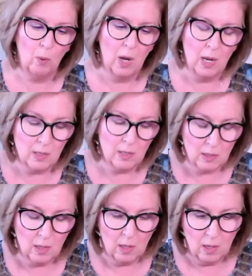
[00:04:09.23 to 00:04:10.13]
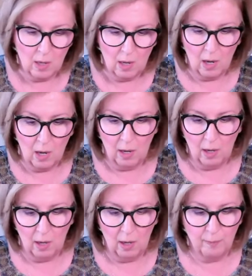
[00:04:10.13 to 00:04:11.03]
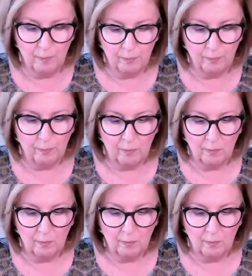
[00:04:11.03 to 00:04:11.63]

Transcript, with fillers: was um,